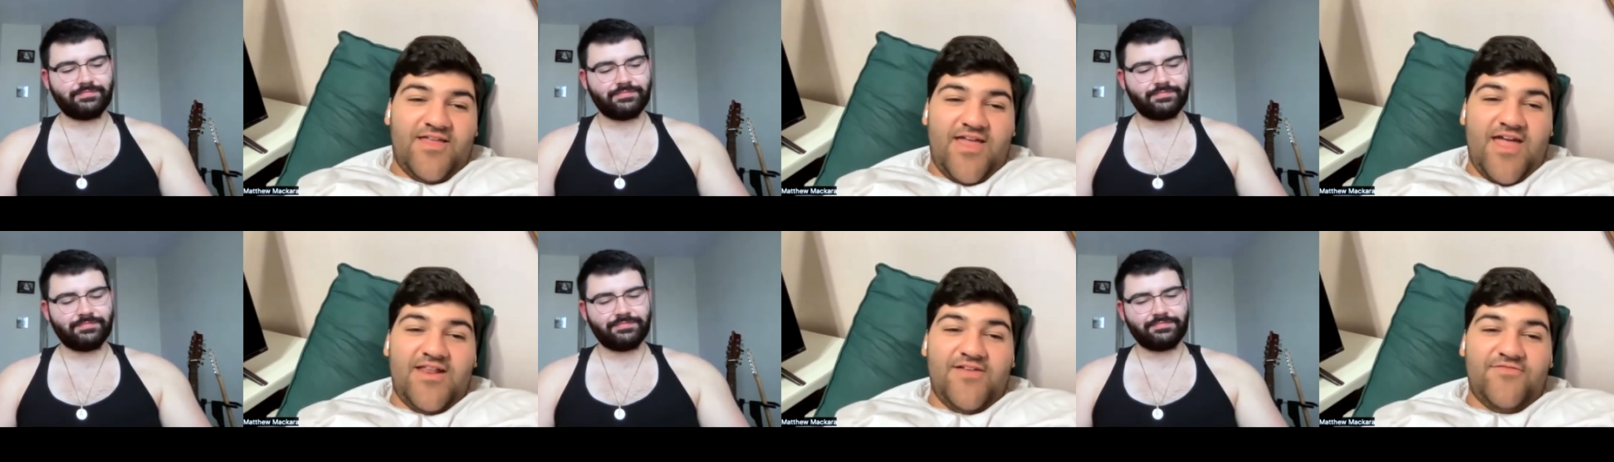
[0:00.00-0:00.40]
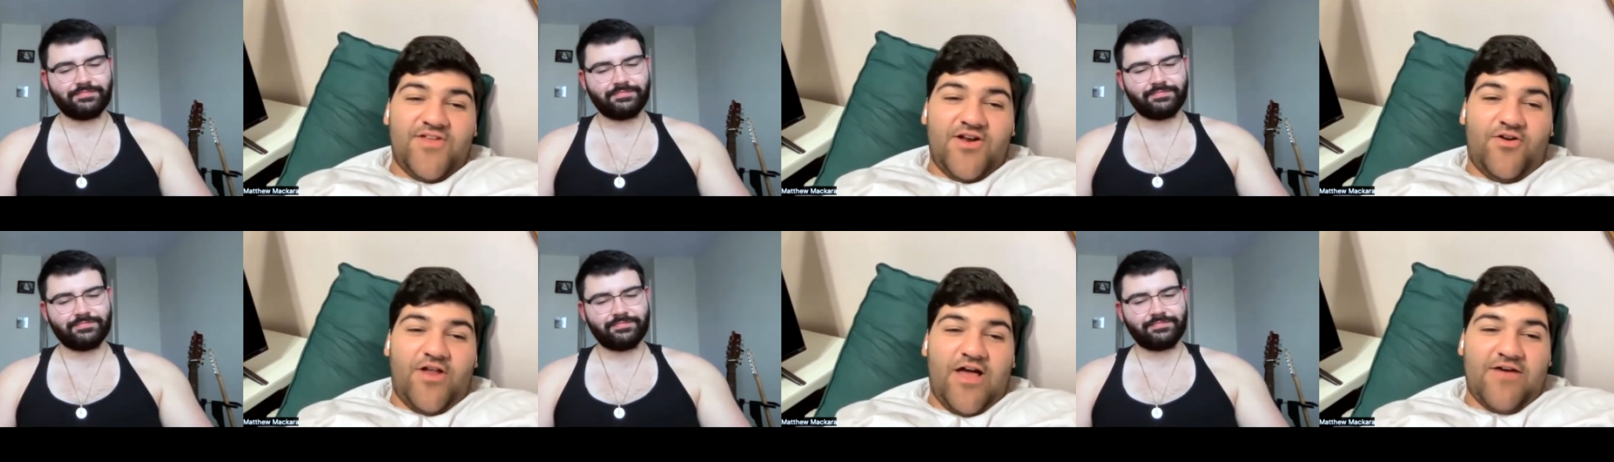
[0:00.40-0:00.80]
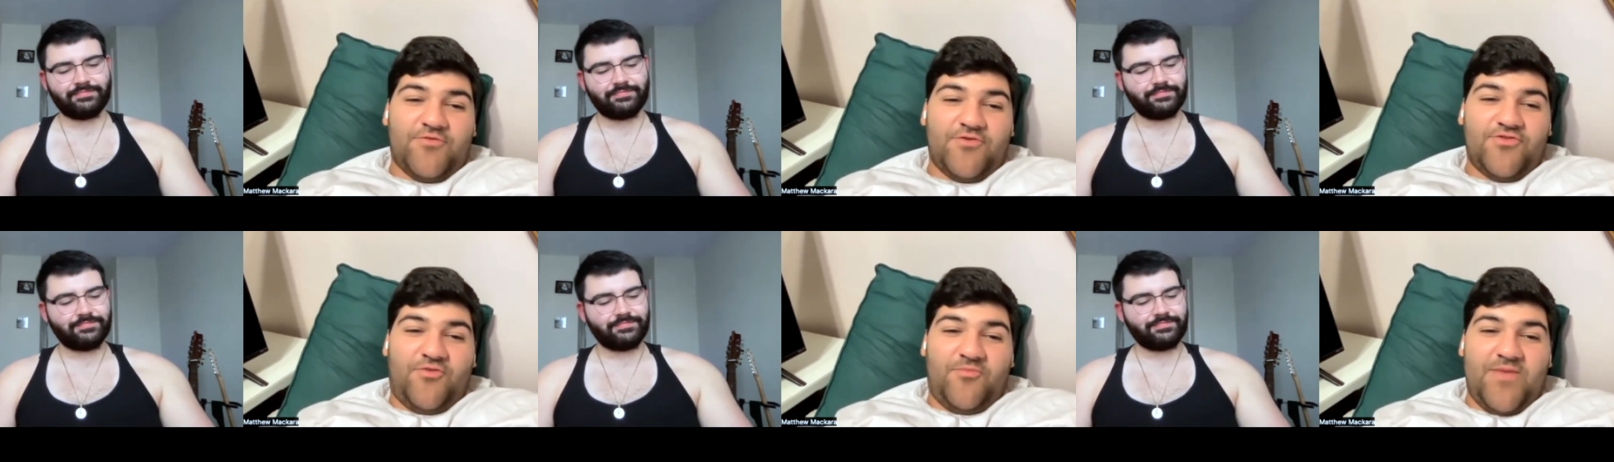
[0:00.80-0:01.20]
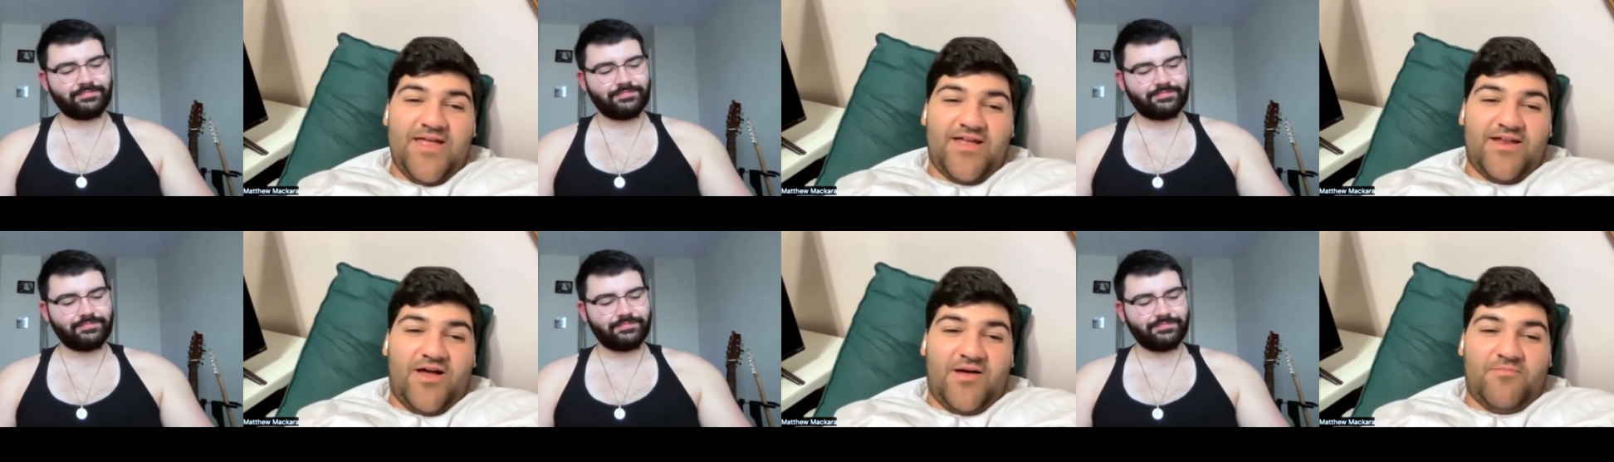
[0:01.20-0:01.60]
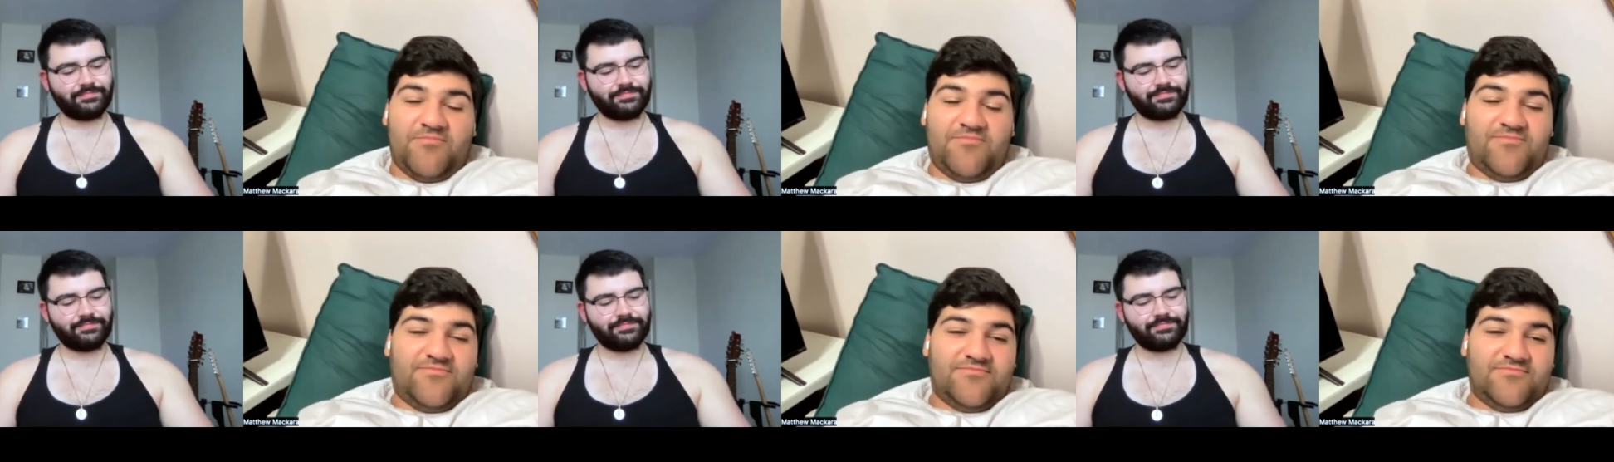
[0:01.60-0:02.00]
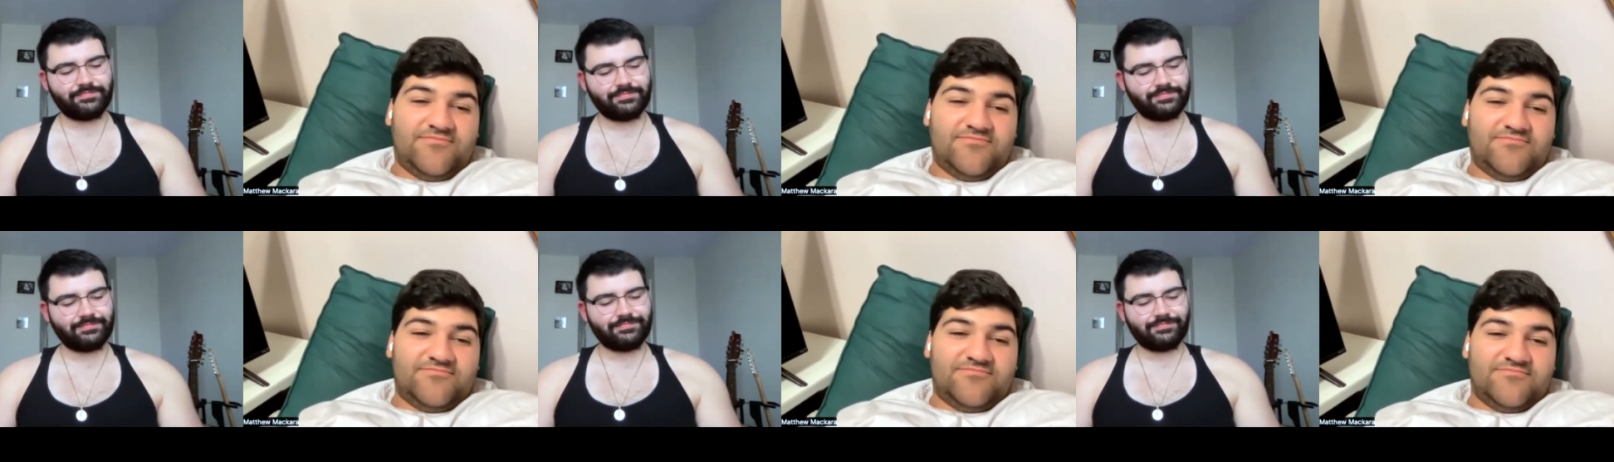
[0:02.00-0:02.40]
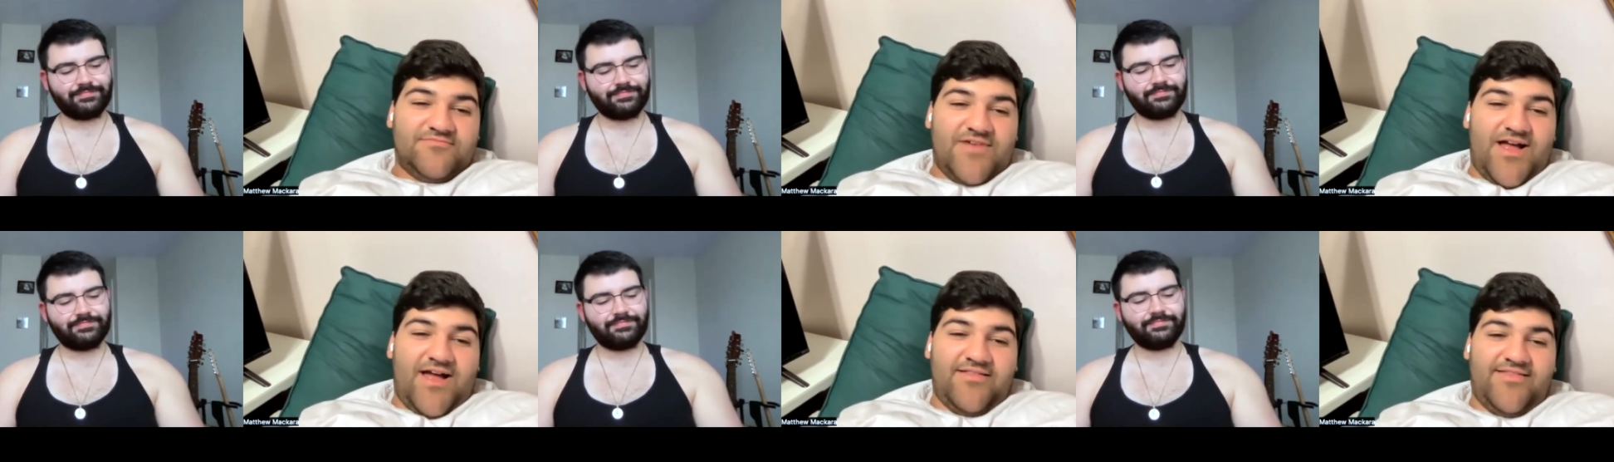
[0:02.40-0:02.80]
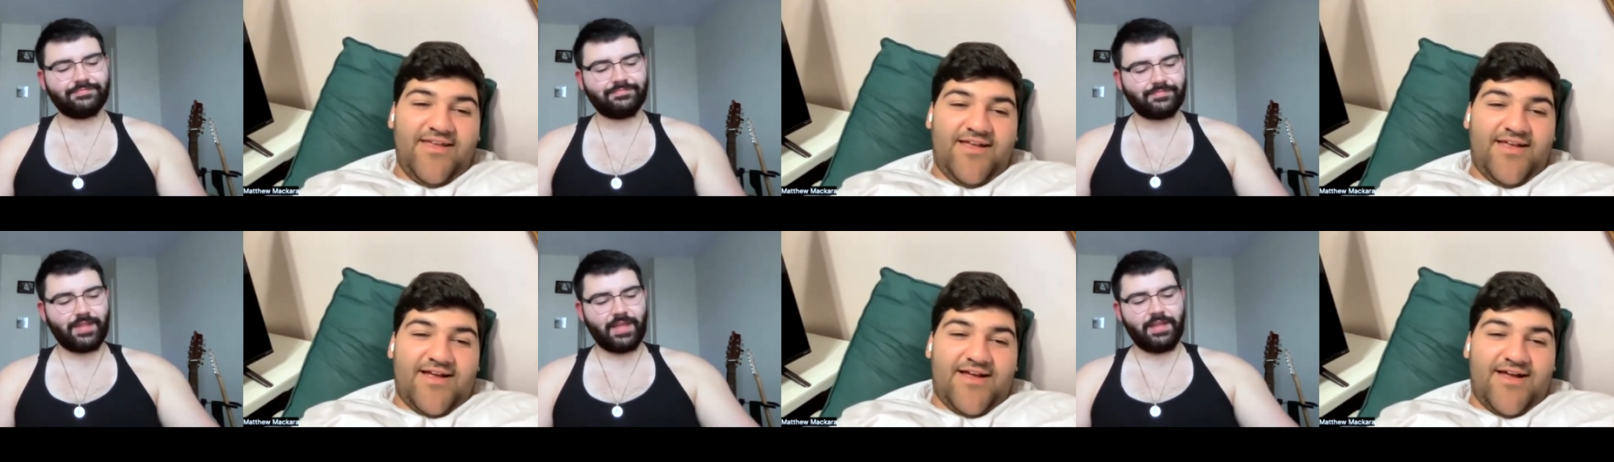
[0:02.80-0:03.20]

Speaker 1: And if they don't have one, they'll make it up. I think